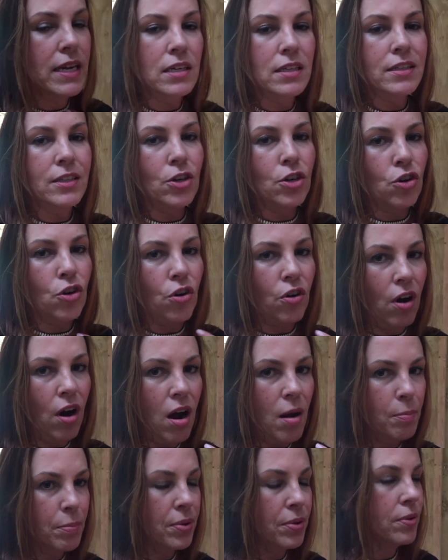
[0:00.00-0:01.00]
in their
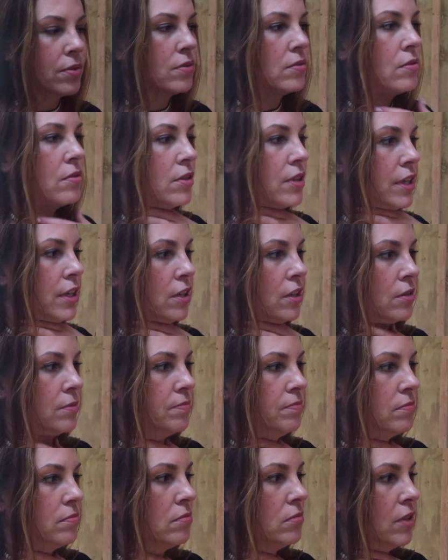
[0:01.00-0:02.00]
crop. Their
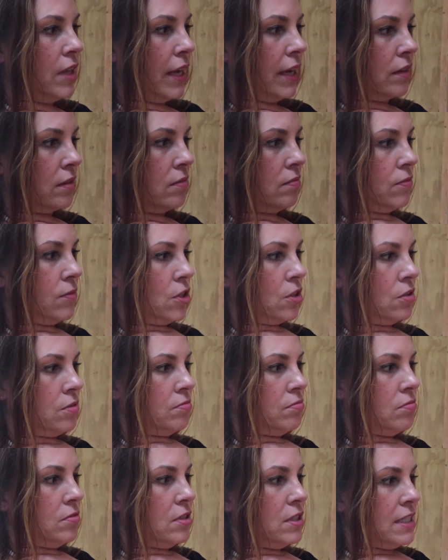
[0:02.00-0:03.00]

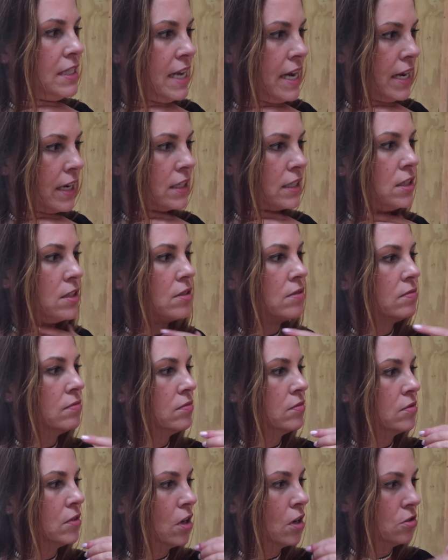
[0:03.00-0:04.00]
necks
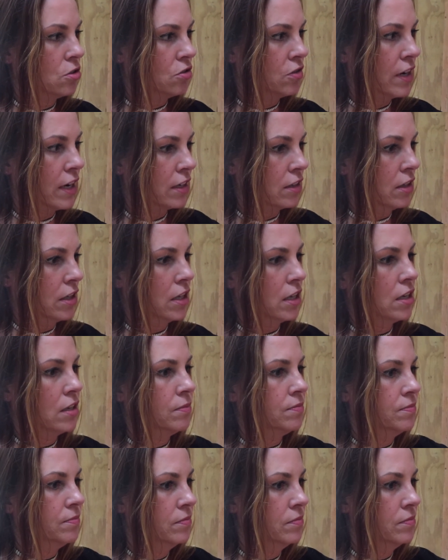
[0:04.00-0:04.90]
are directly